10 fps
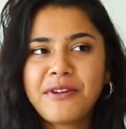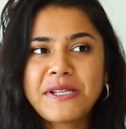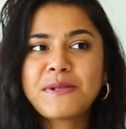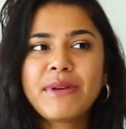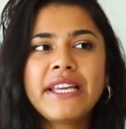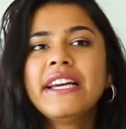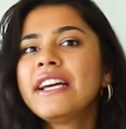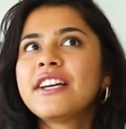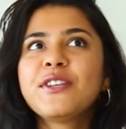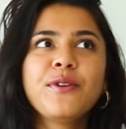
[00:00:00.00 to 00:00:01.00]
recipe,
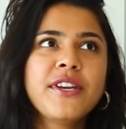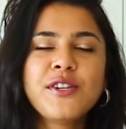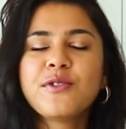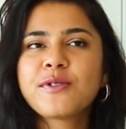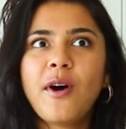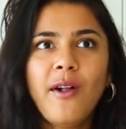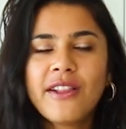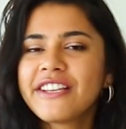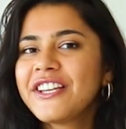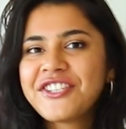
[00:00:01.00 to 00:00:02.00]
you can use all
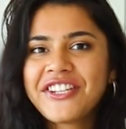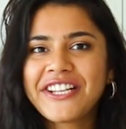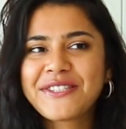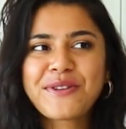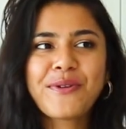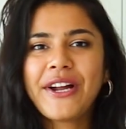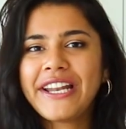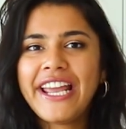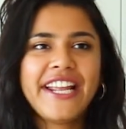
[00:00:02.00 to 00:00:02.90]
the KitchenAids you want.